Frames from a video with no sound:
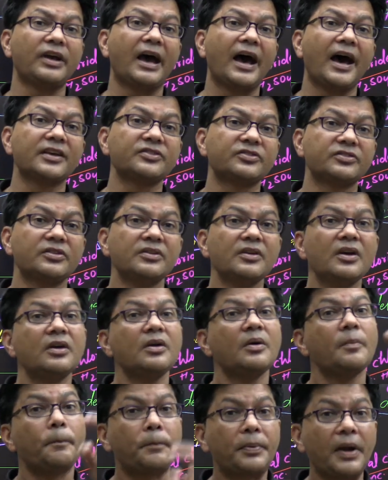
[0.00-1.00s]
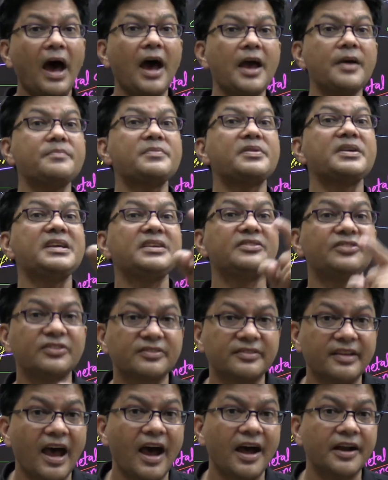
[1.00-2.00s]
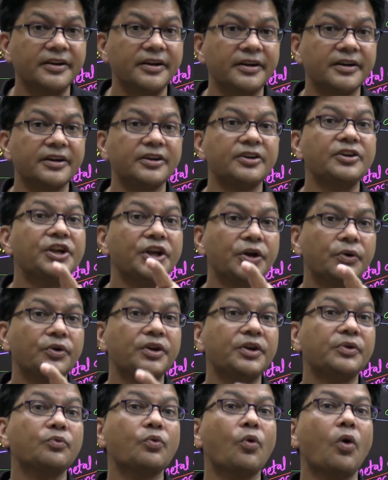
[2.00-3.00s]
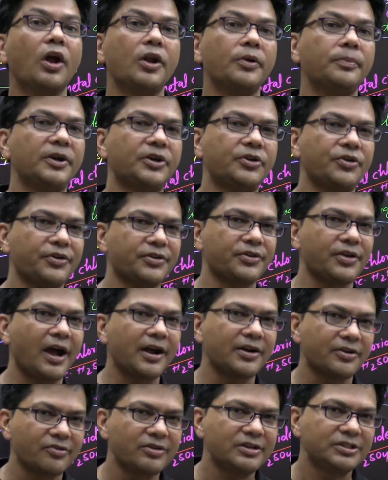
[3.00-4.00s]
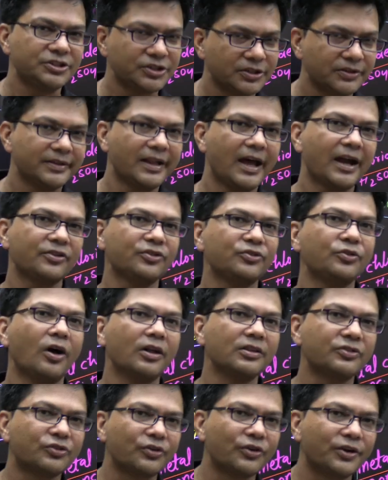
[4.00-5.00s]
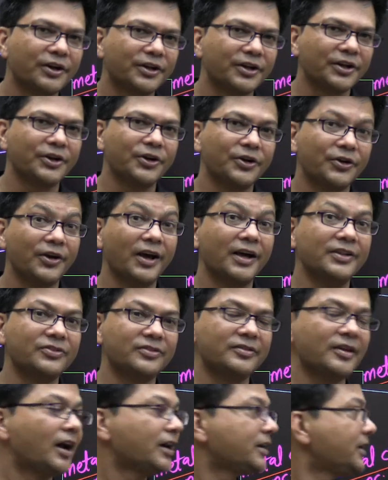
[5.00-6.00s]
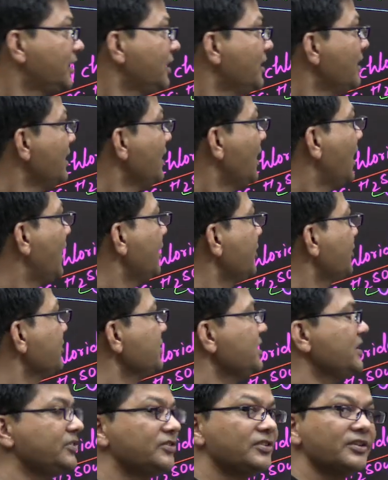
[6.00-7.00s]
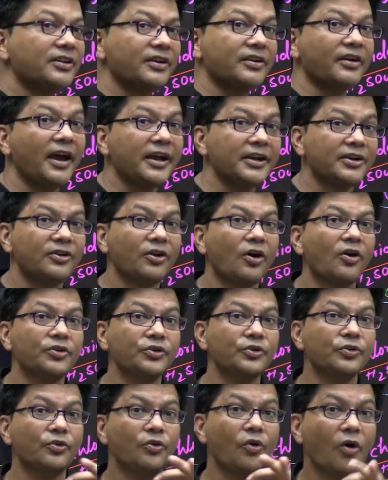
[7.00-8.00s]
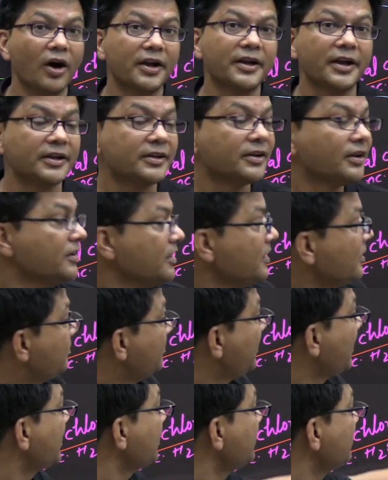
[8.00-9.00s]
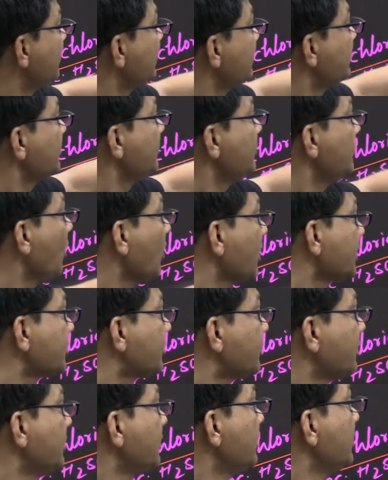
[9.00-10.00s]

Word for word: as primary standard during volumetric titration. That is also written in your NCERT, and reason right now you got it, because it's not